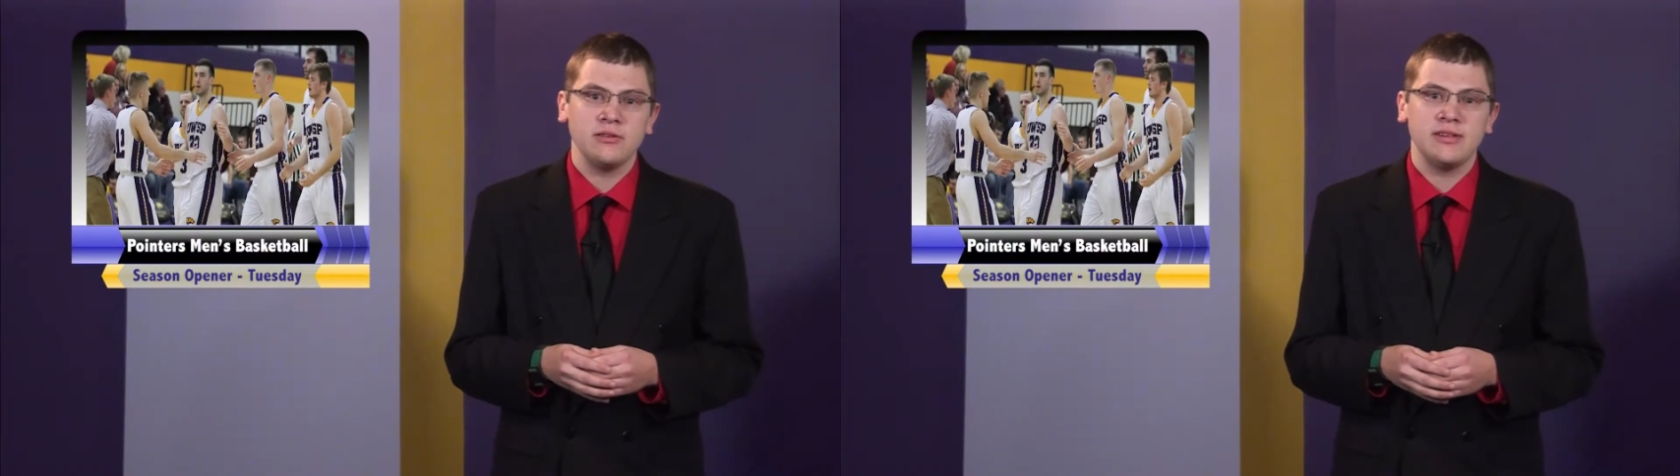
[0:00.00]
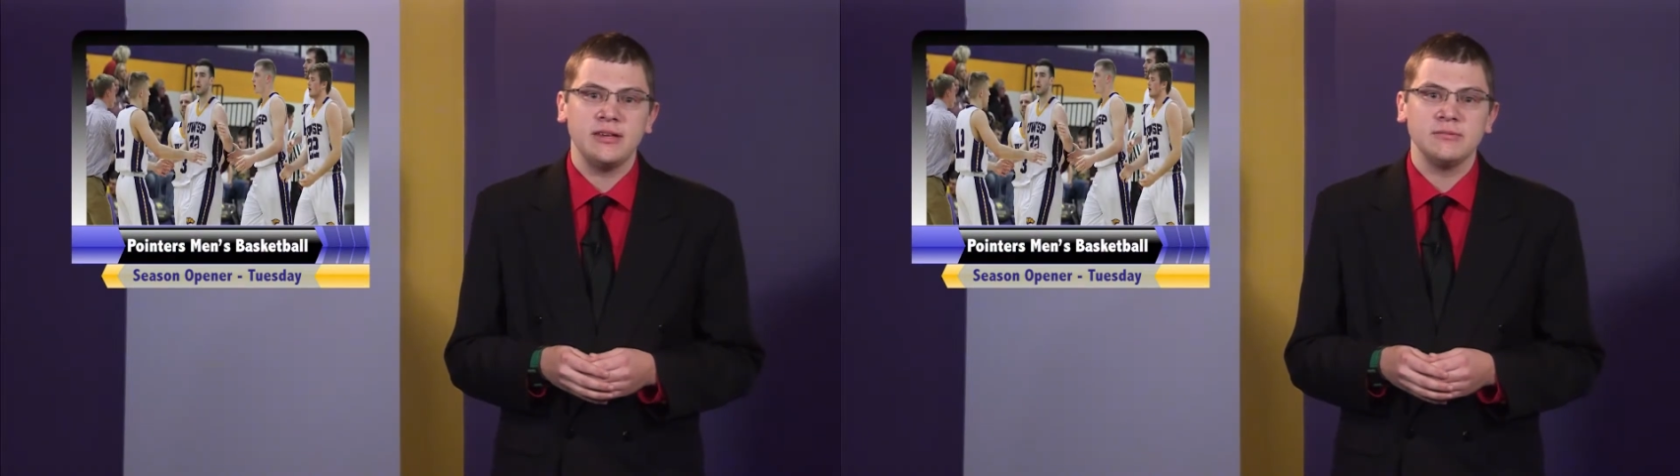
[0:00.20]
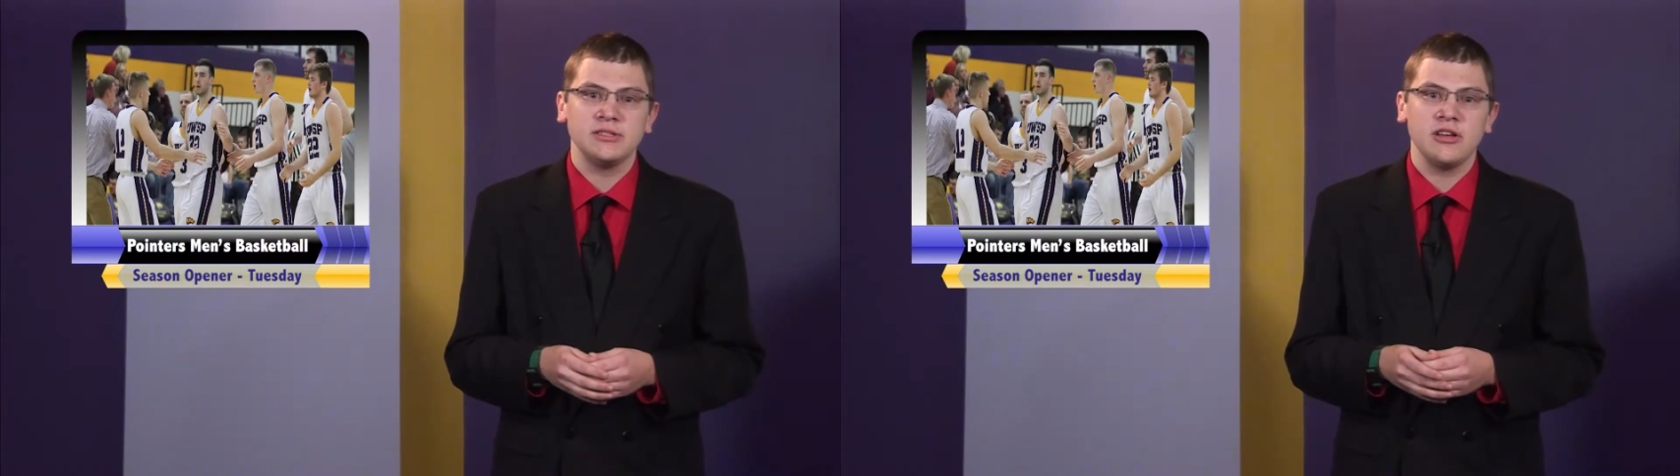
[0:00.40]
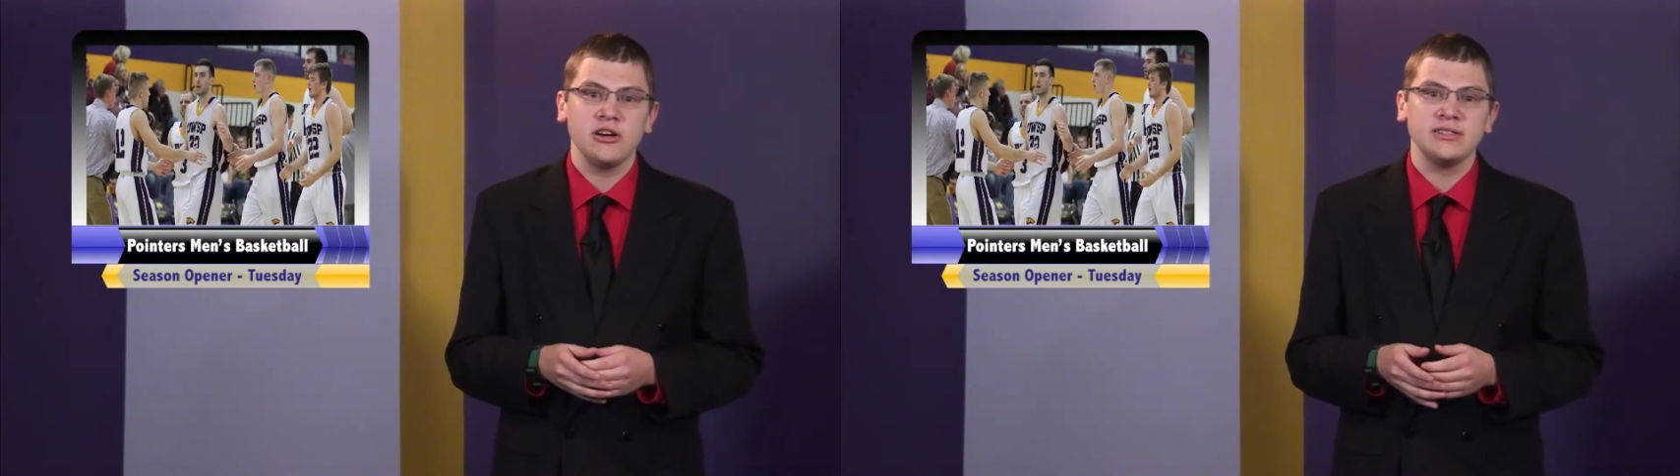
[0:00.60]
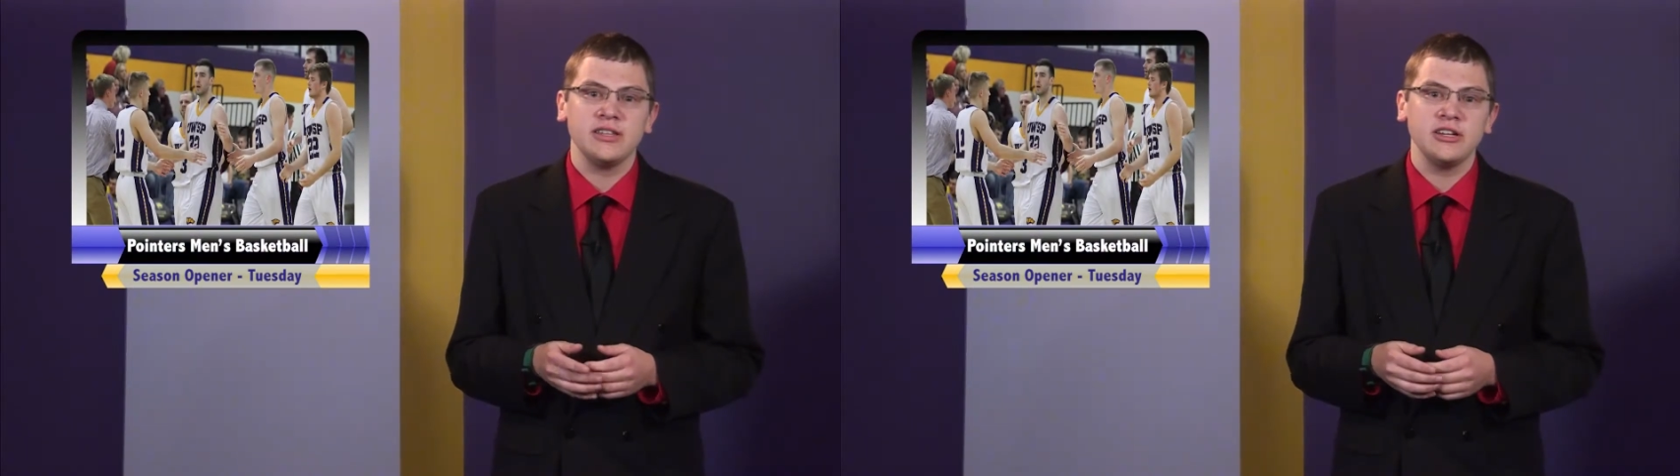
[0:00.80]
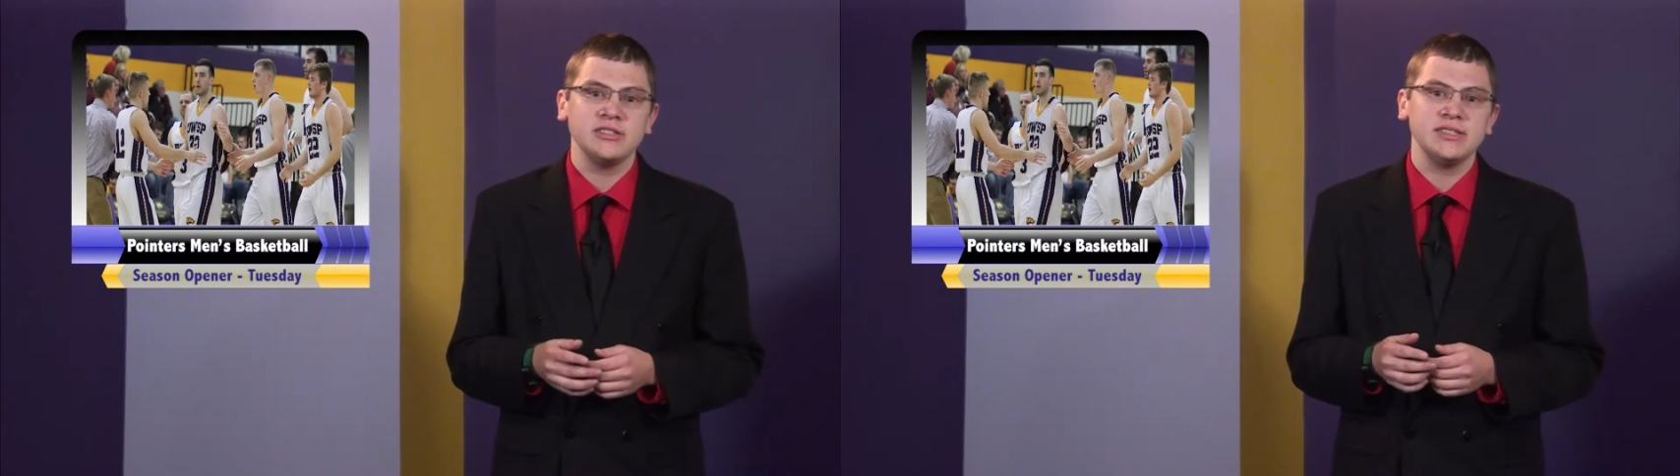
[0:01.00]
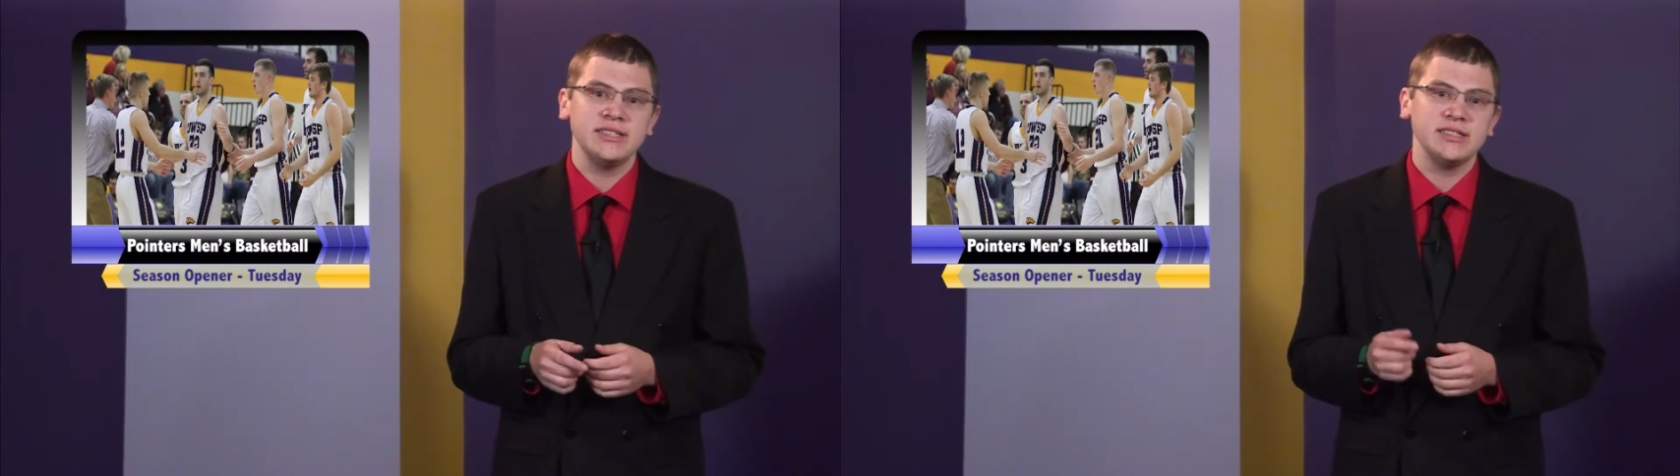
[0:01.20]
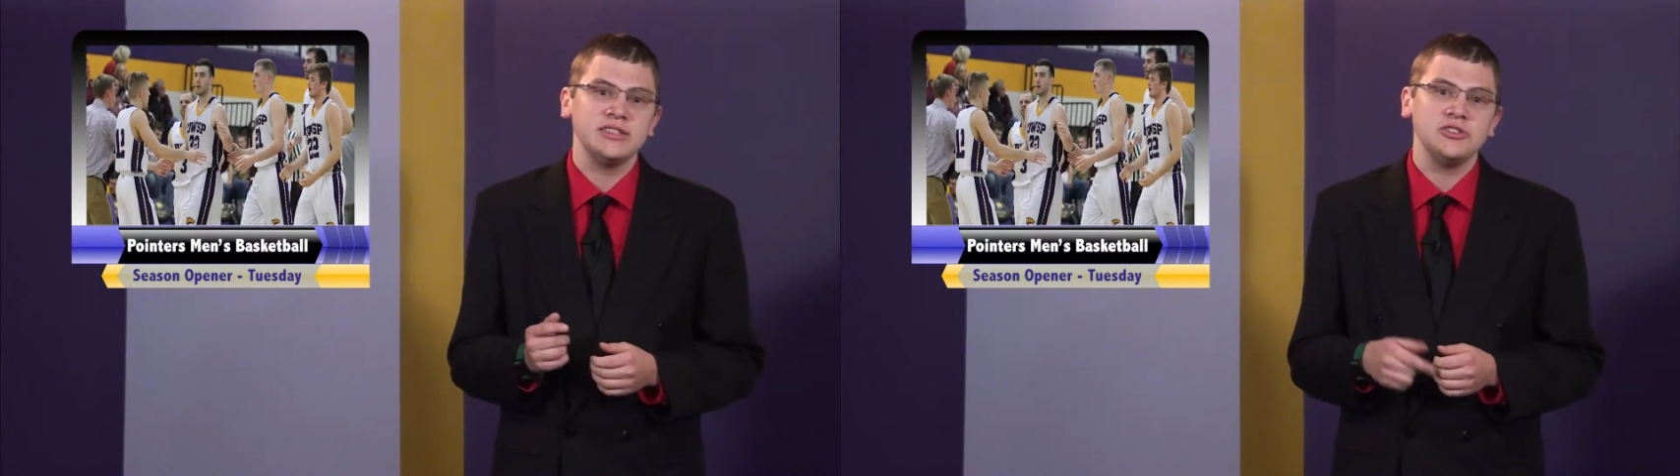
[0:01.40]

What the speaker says: team starts their season